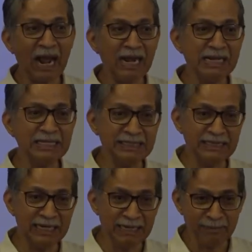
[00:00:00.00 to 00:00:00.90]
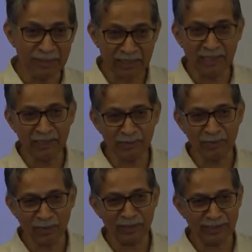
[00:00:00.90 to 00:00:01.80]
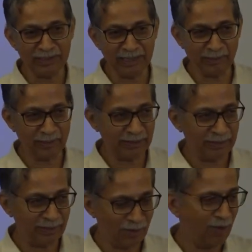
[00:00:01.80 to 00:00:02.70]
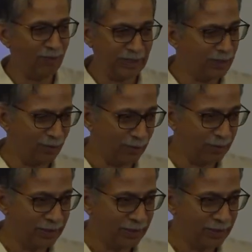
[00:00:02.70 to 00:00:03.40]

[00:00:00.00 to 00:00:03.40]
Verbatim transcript: unless deliberately we want it that way. Normally, no.